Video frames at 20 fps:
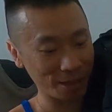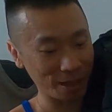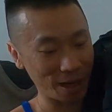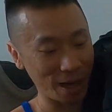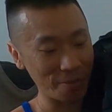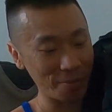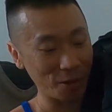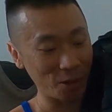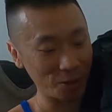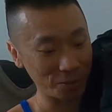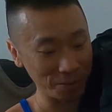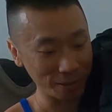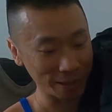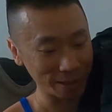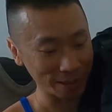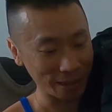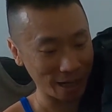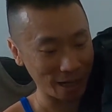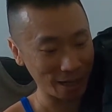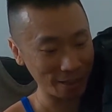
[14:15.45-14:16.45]
I'm hoping
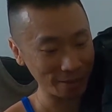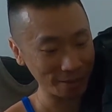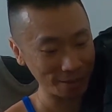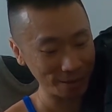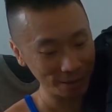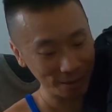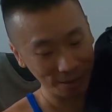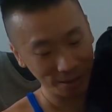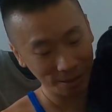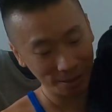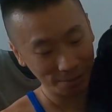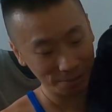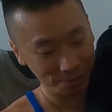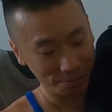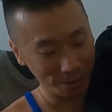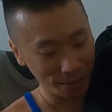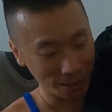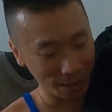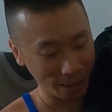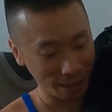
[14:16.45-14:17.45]
not,
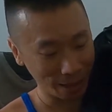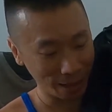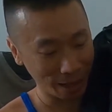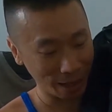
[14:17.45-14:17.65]
but